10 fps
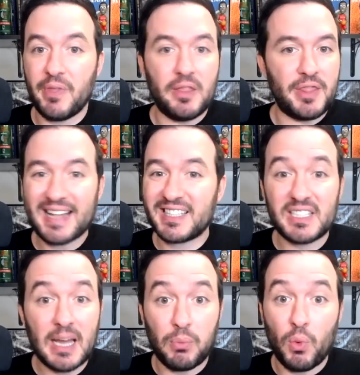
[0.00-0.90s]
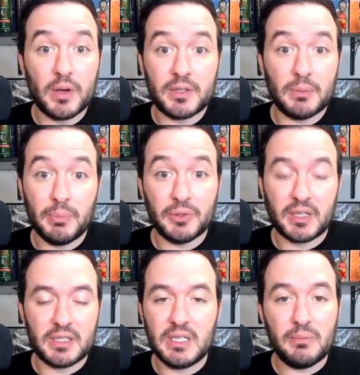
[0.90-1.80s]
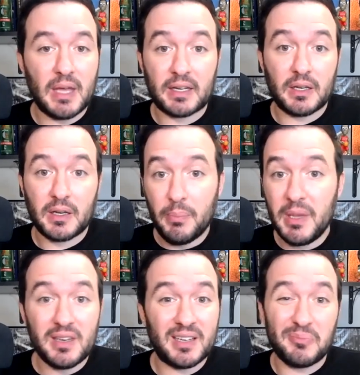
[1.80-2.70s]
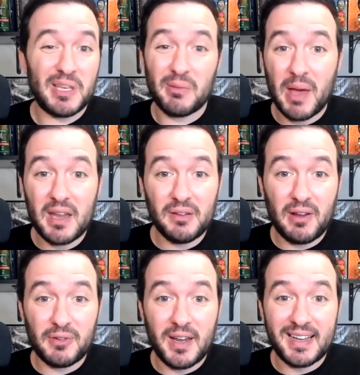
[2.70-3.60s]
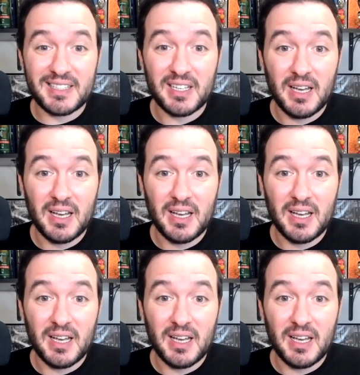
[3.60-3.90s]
That's step one to building a team that can compete and be competitive every night.